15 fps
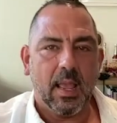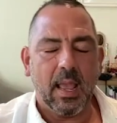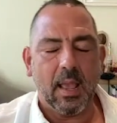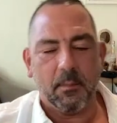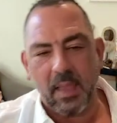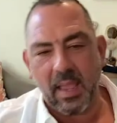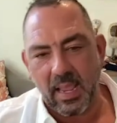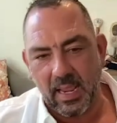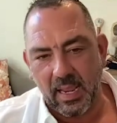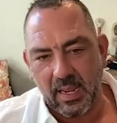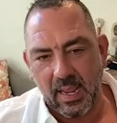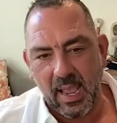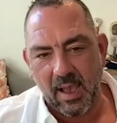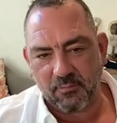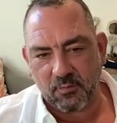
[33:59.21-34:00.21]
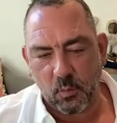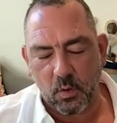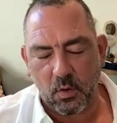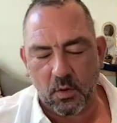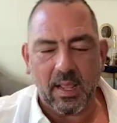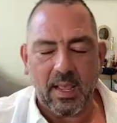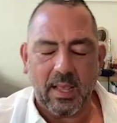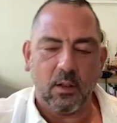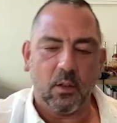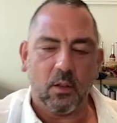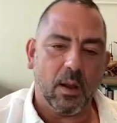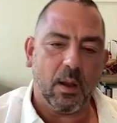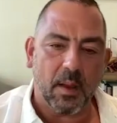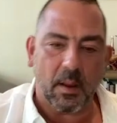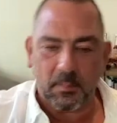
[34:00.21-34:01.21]
M-A, afterward, and
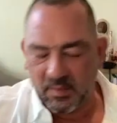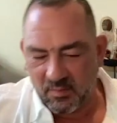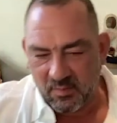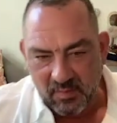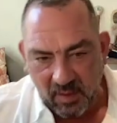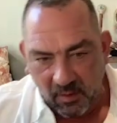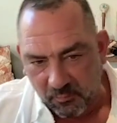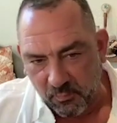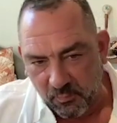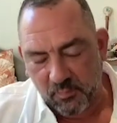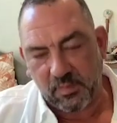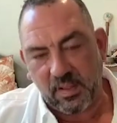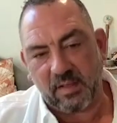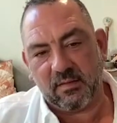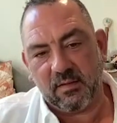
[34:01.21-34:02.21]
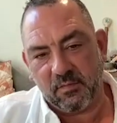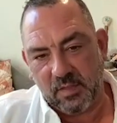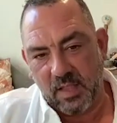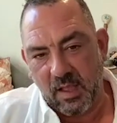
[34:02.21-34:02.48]
Aloha ma means self-reflective